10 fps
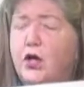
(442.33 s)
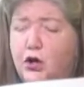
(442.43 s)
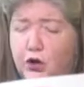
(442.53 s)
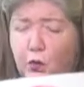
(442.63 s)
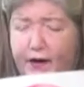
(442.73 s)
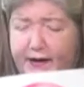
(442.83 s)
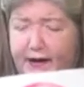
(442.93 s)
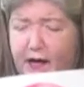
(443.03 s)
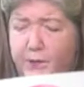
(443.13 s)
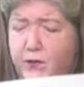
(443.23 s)
you want to
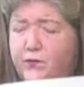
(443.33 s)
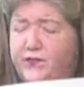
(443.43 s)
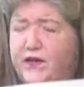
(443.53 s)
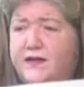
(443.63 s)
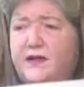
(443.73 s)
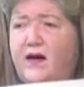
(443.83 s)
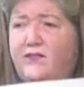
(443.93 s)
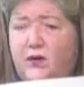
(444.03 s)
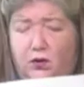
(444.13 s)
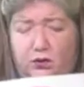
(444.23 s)
keep your
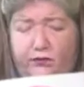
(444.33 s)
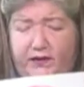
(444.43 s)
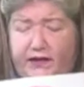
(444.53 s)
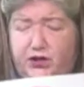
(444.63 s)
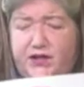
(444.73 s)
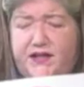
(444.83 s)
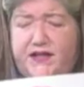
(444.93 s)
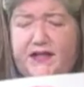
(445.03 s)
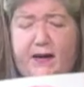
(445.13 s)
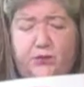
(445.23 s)
philosophical or religious
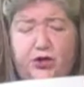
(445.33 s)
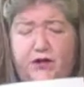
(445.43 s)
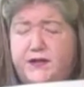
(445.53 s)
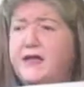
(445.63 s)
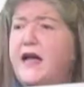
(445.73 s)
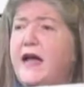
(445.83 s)
exemptions.